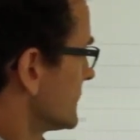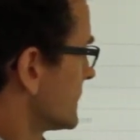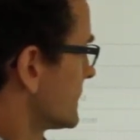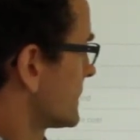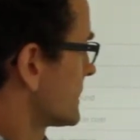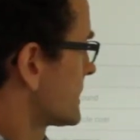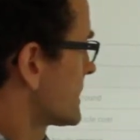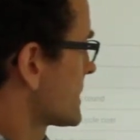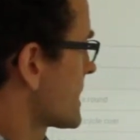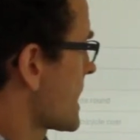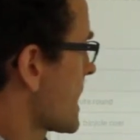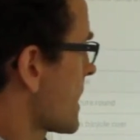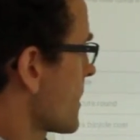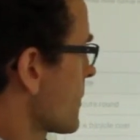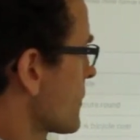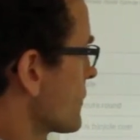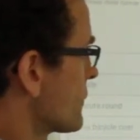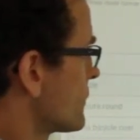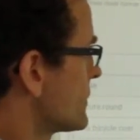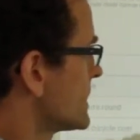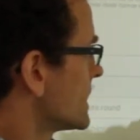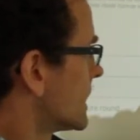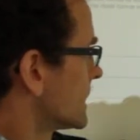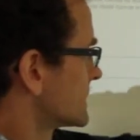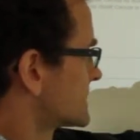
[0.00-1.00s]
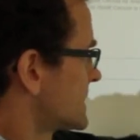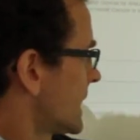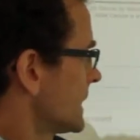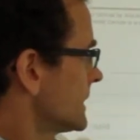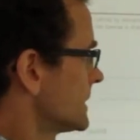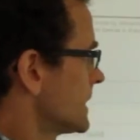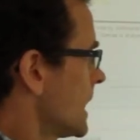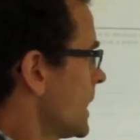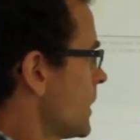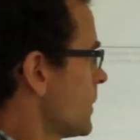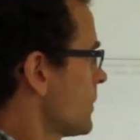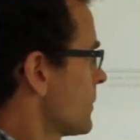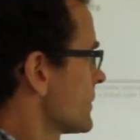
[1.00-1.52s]
now we are
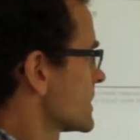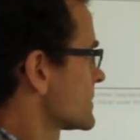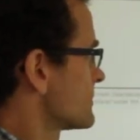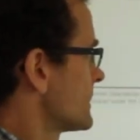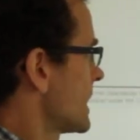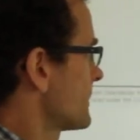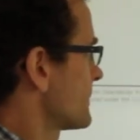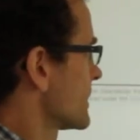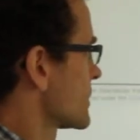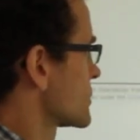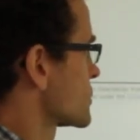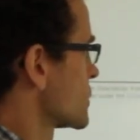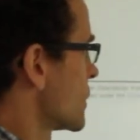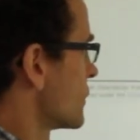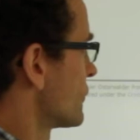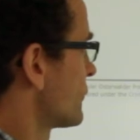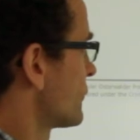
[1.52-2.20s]
done now with mapping so